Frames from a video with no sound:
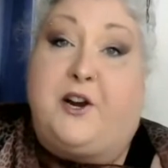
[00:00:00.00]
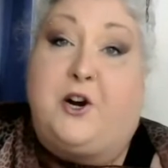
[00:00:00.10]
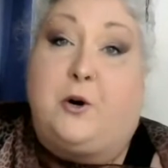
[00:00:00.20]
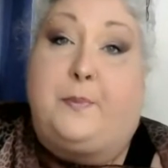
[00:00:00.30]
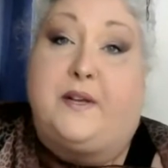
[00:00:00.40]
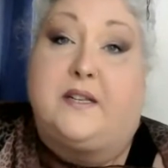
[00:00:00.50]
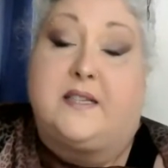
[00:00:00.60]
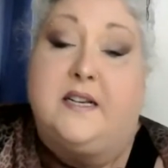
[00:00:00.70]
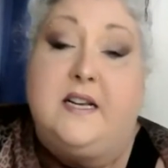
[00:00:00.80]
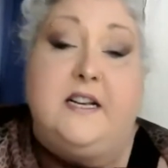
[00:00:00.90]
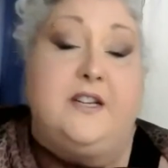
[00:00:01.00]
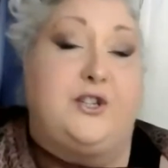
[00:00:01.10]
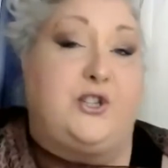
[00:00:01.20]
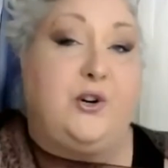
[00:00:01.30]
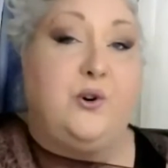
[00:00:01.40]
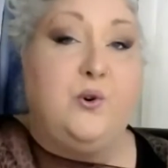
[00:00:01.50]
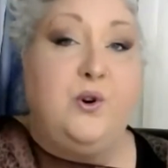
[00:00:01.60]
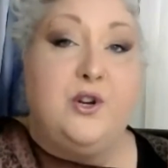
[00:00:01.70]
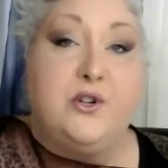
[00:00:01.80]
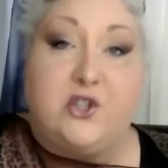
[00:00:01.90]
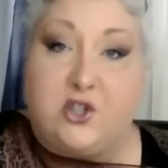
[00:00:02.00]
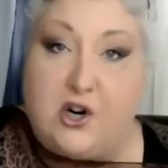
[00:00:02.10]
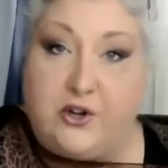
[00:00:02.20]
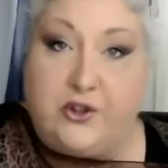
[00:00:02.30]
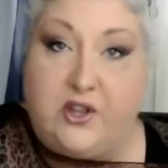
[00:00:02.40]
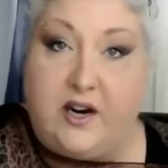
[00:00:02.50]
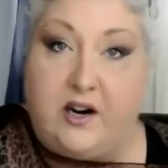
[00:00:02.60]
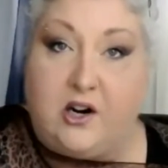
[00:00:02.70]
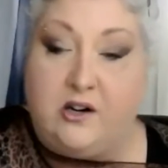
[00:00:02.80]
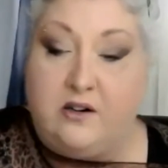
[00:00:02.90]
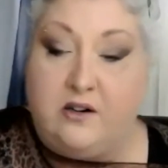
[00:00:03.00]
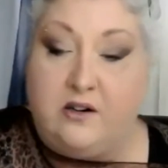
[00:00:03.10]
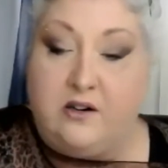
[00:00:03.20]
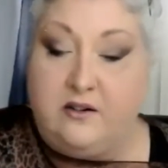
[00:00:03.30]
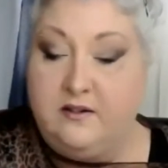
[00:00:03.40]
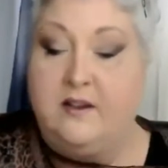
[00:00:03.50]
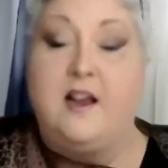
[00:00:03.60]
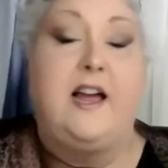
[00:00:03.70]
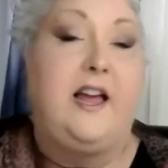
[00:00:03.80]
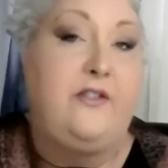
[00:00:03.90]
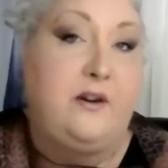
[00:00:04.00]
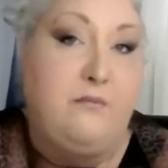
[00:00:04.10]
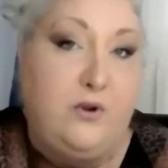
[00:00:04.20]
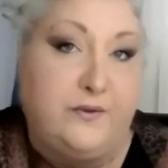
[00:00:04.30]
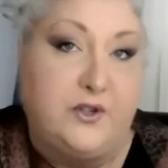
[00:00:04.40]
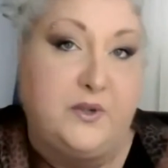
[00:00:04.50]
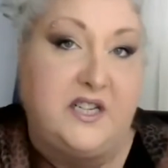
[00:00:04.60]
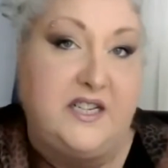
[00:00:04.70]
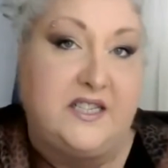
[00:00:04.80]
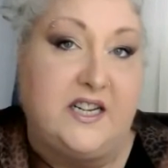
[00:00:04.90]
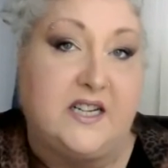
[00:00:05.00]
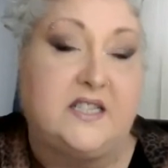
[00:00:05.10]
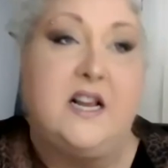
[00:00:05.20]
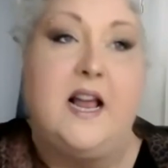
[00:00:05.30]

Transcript: my carpets. So start there and then move to a T6.